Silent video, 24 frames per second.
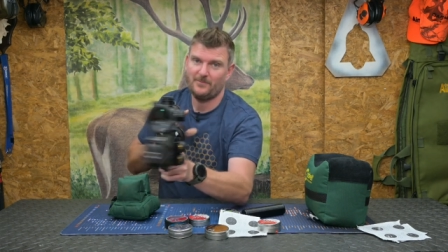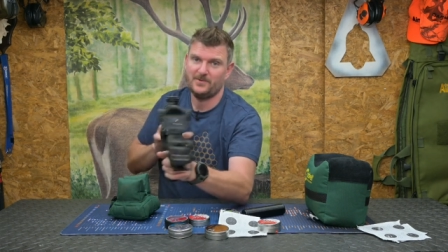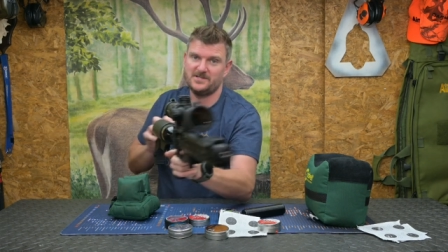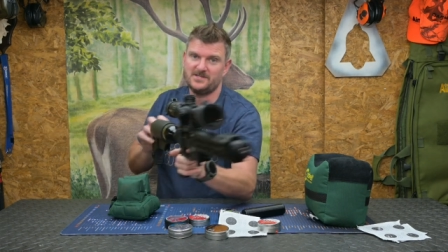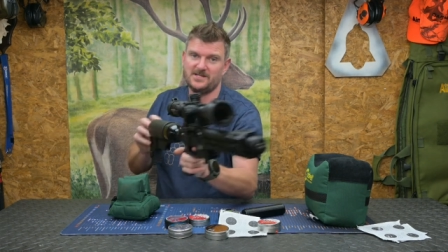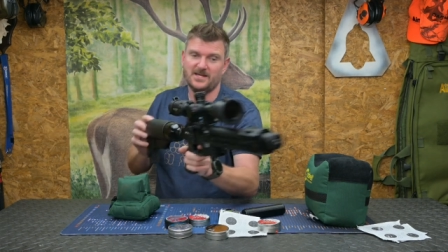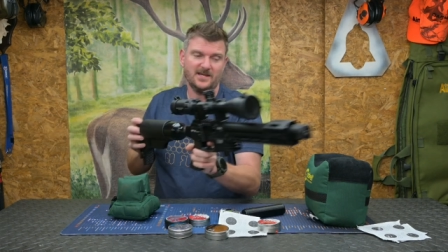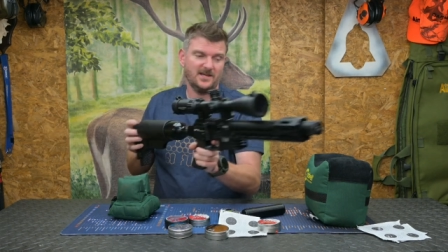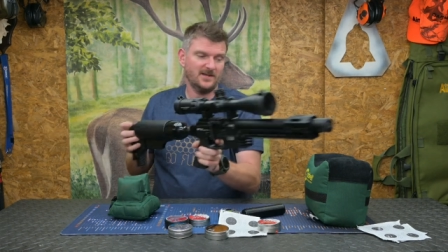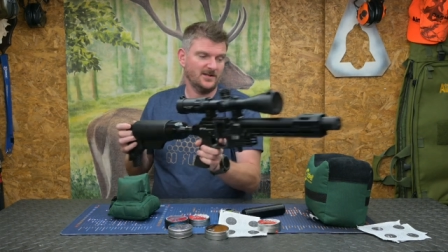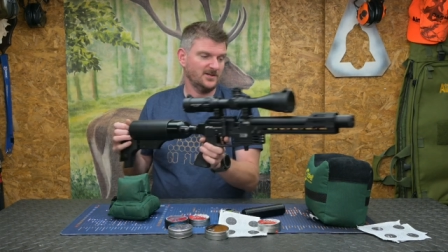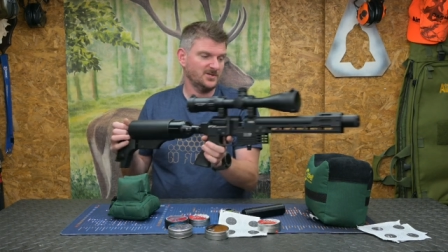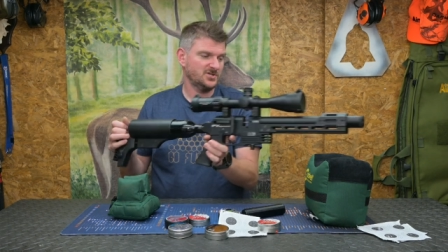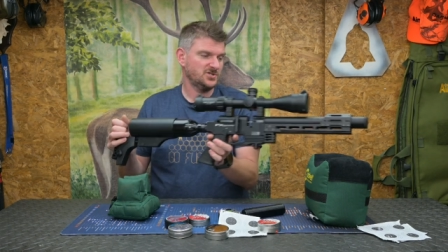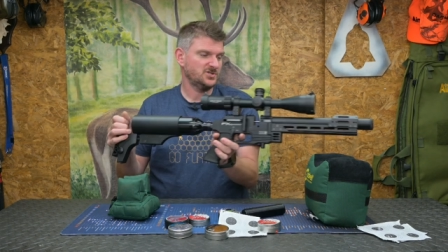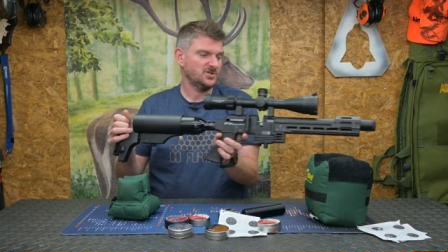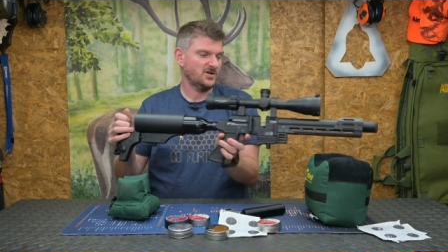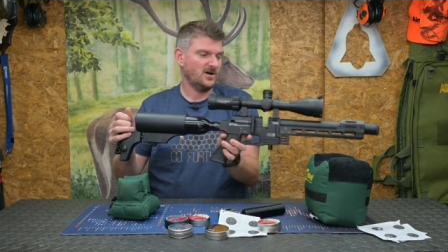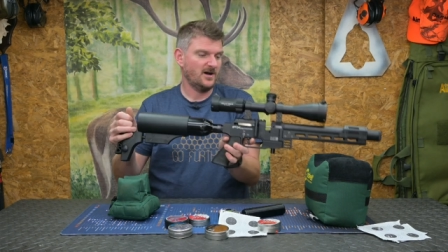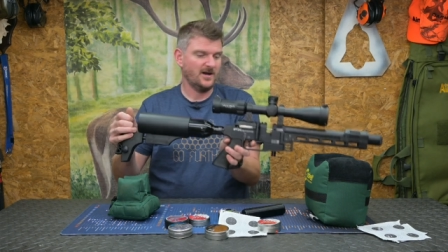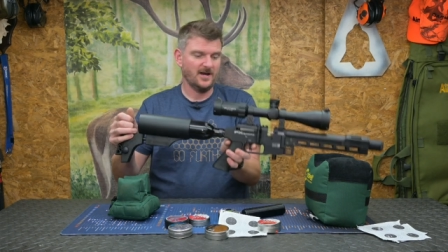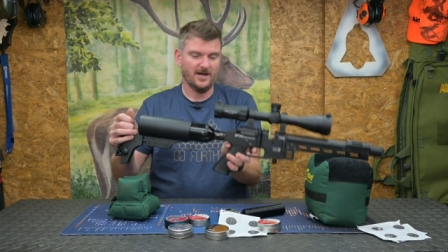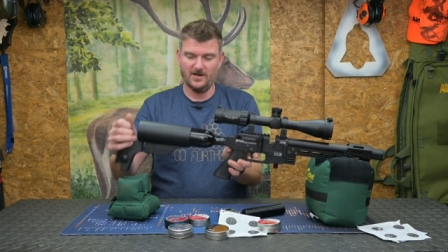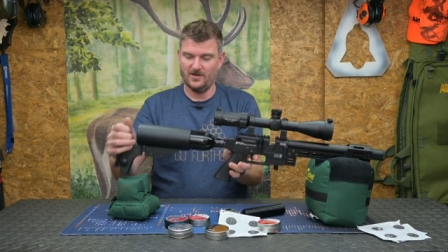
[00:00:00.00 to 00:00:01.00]
particular
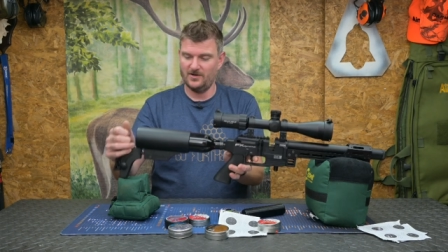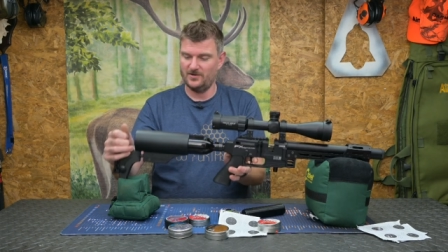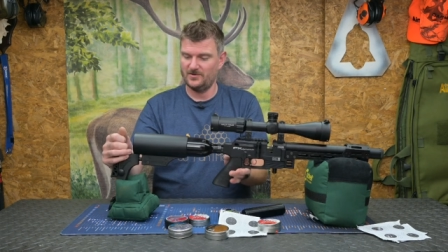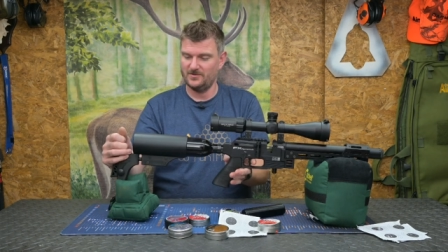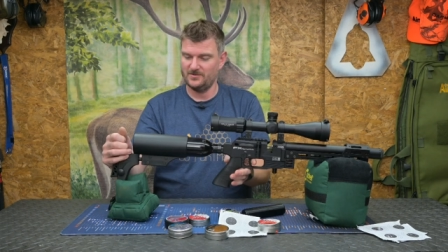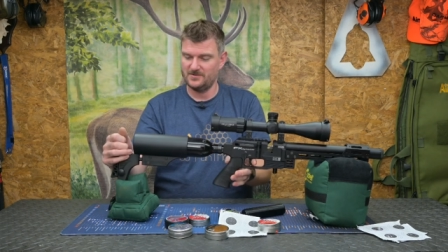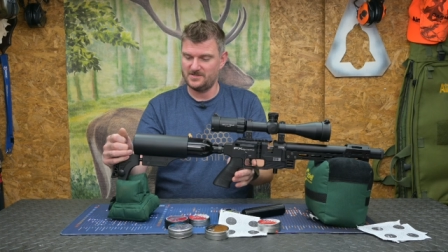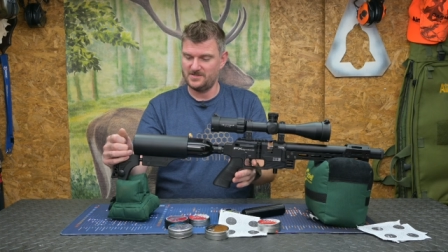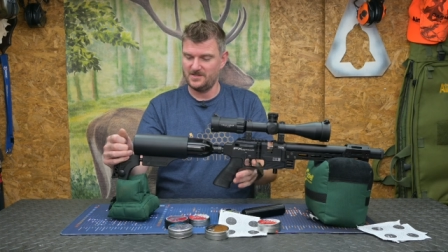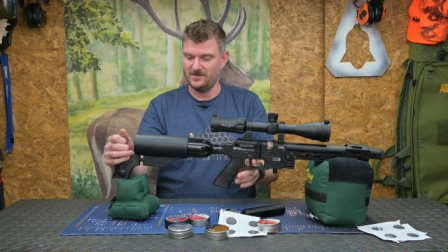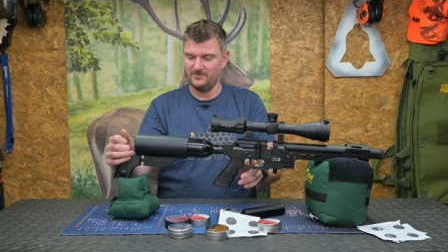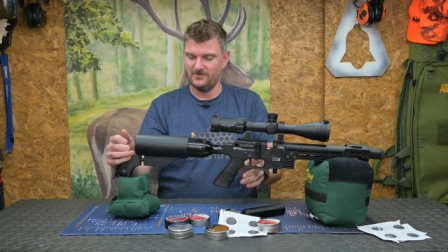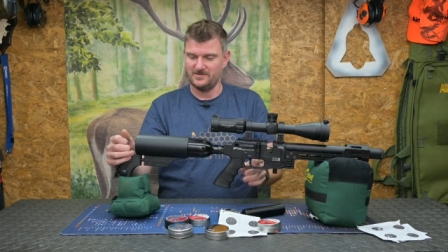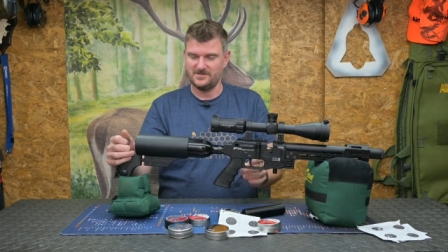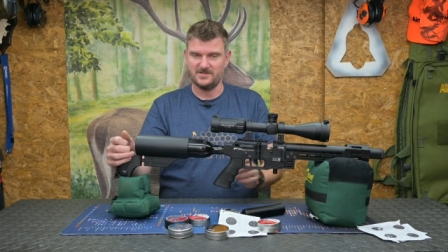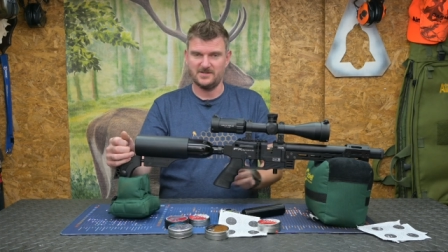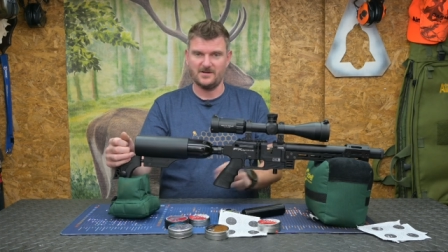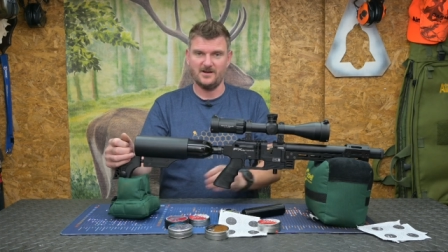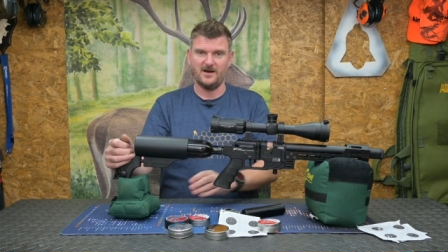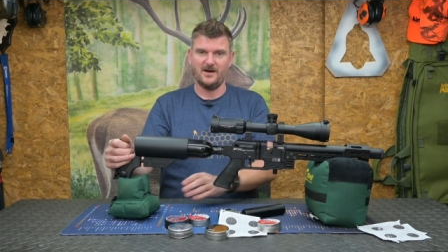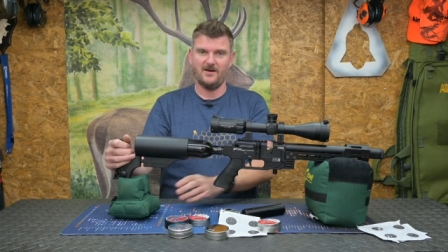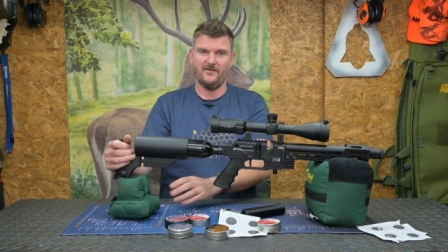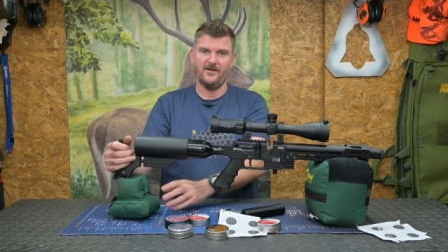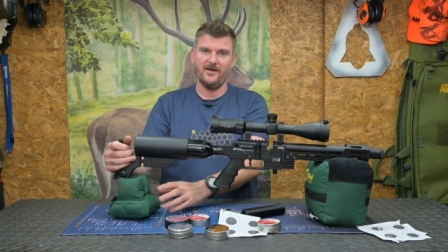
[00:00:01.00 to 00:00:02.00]
shot in a hunting
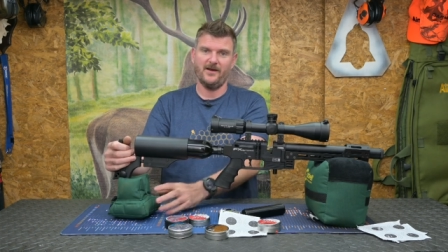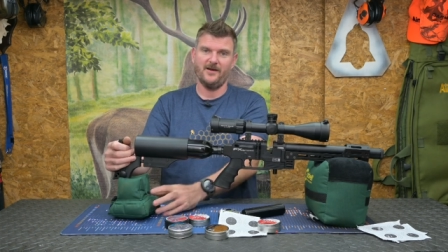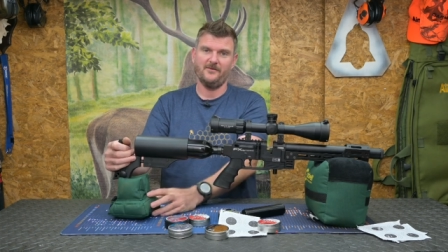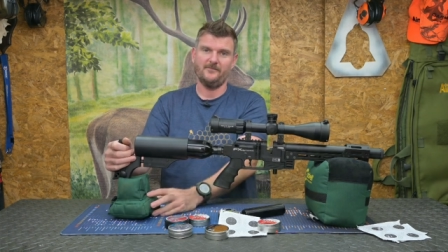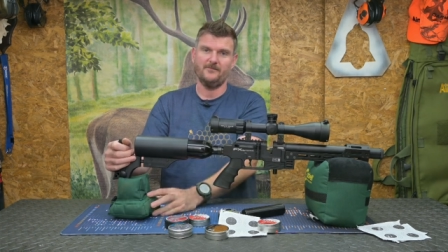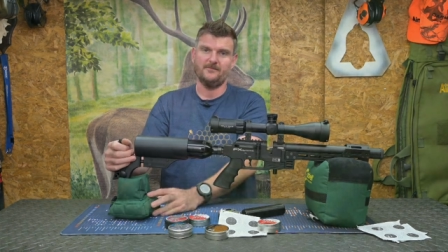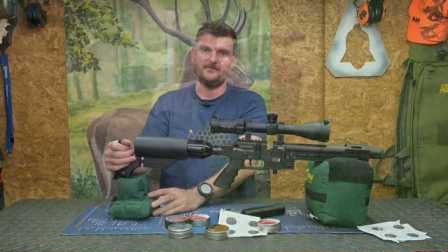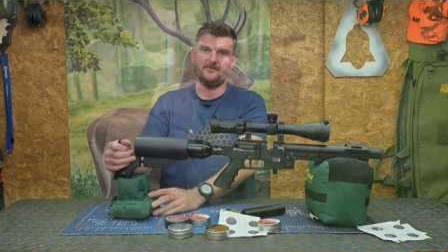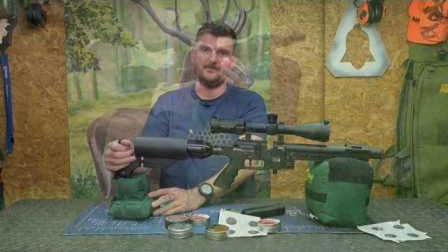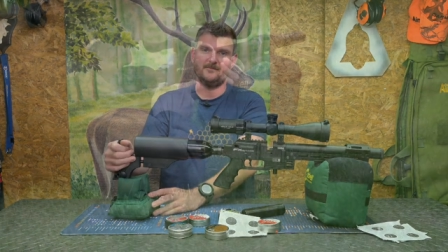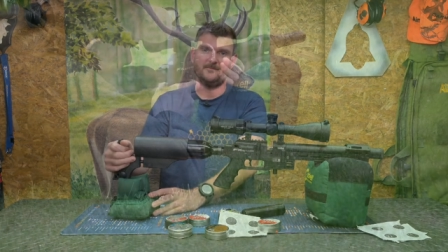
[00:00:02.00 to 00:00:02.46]
scenario.